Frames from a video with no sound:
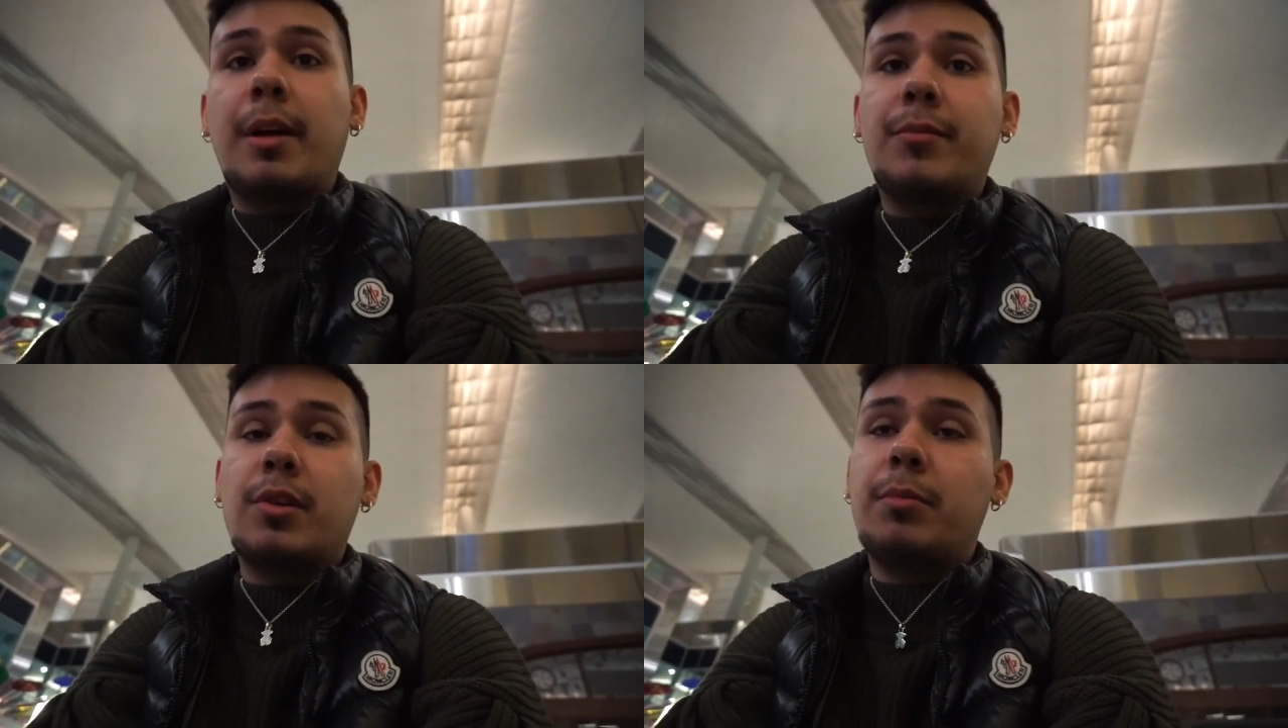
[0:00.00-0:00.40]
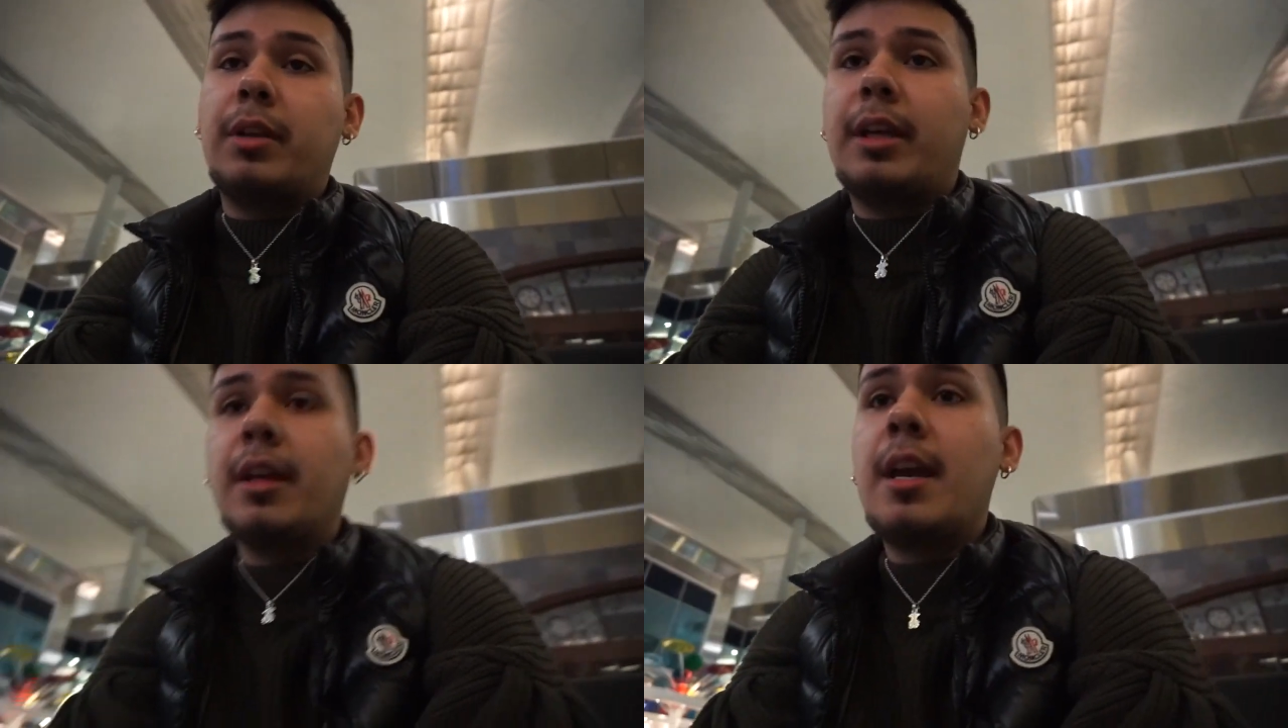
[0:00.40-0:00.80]

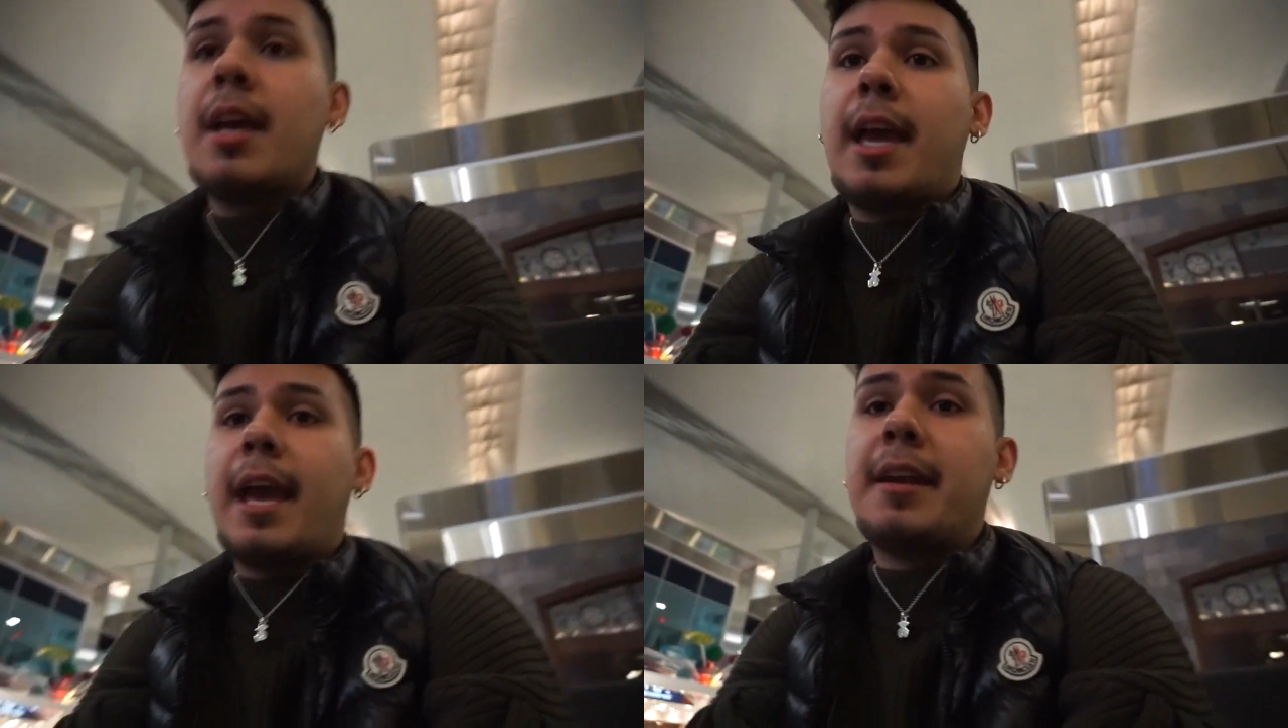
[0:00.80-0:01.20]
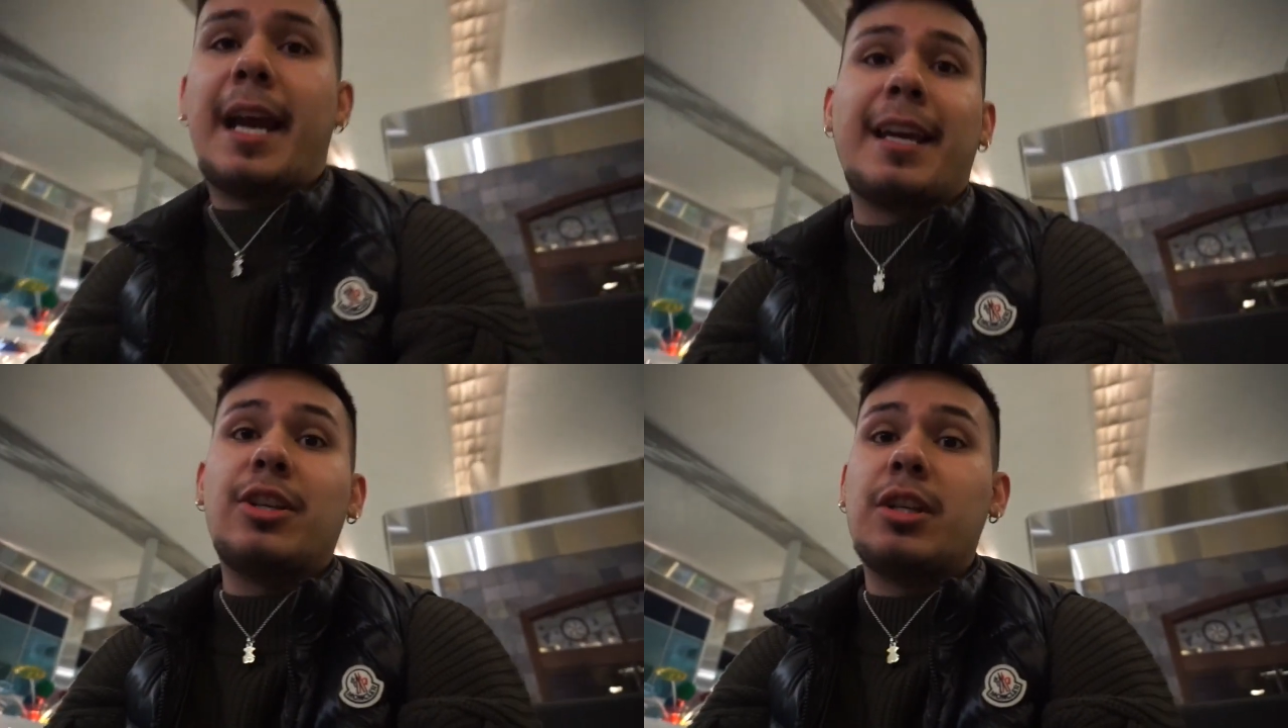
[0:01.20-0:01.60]
comfortably, and
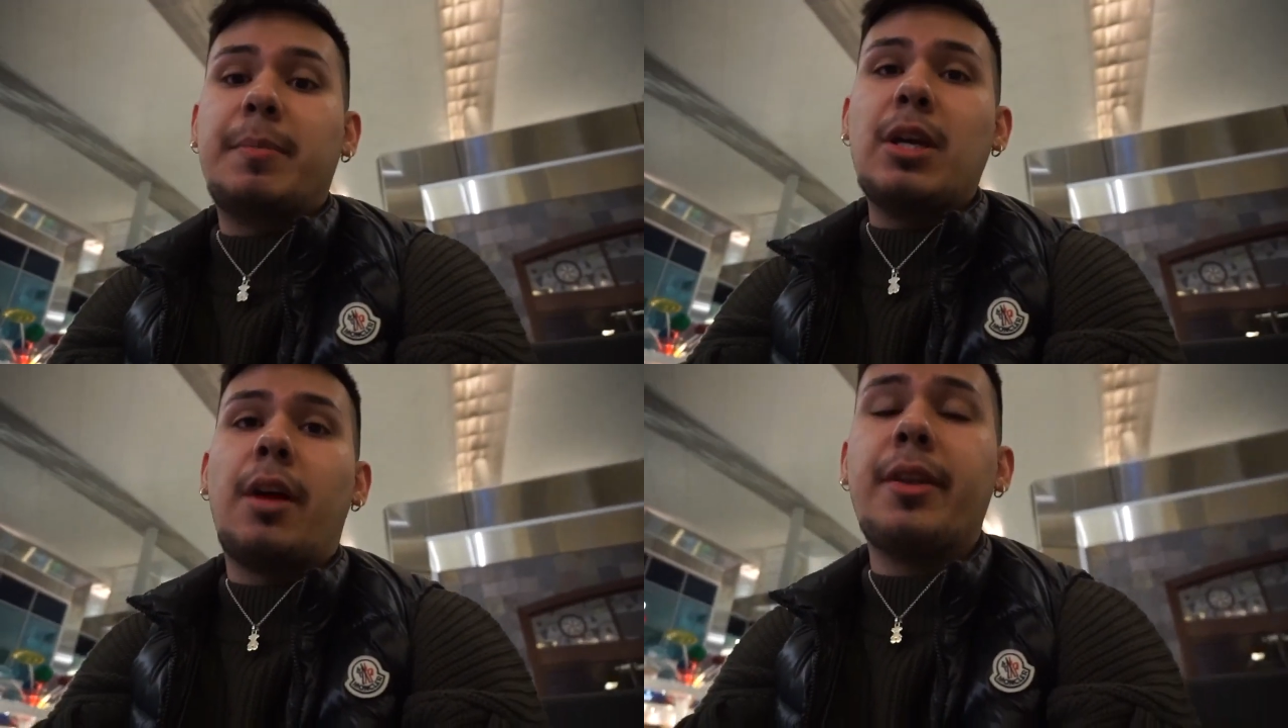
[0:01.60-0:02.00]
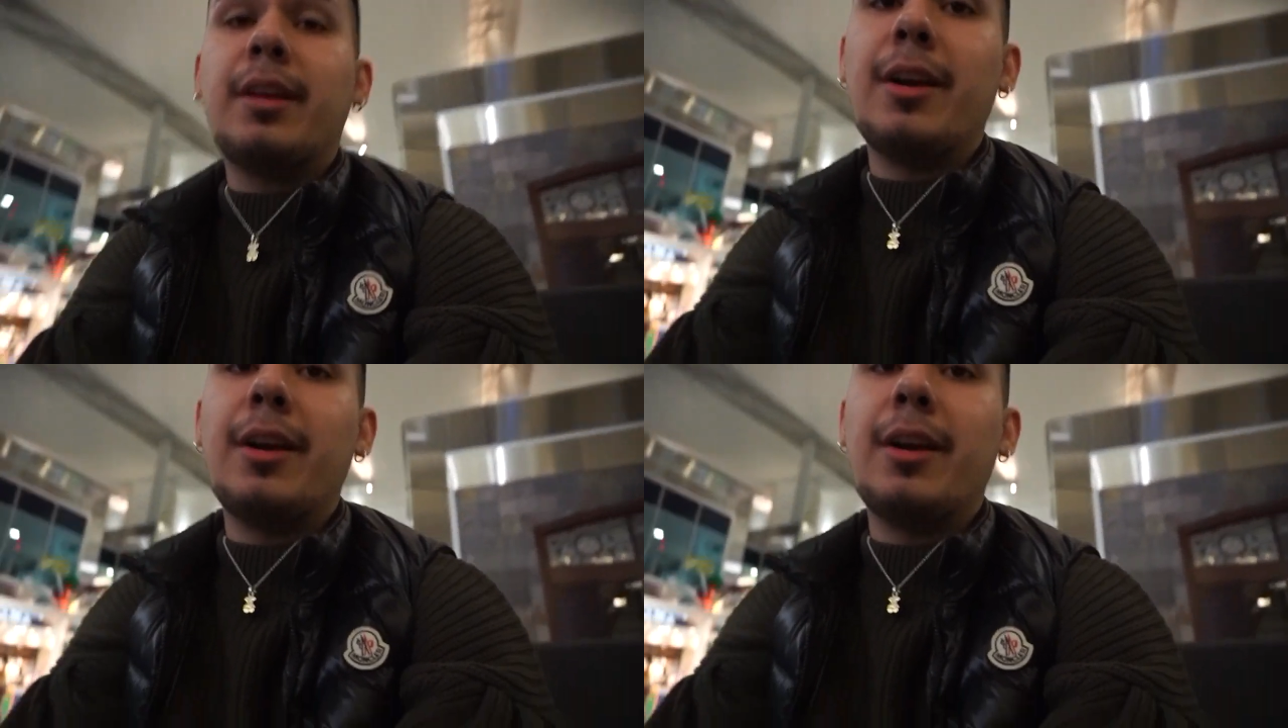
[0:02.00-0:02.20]
I can just be on the